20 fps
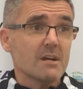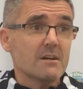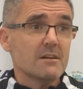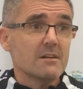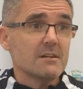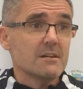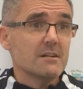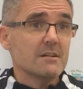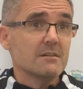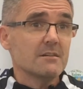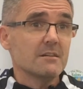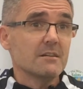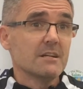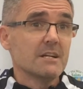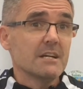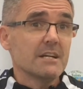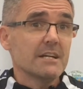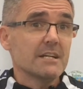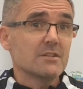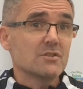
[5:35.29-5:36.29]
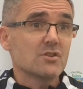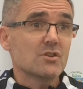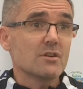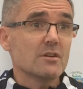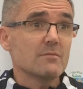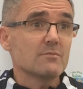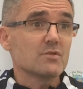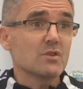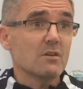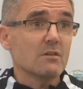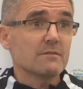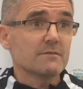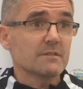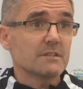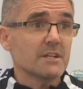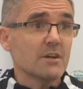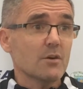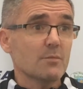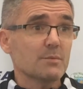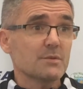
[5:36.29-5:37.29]
In terms of
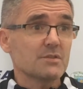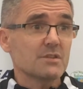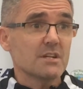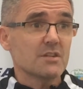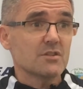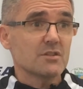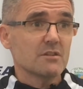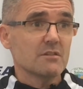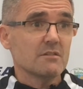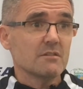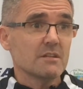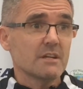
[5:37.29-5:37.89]
the opposition,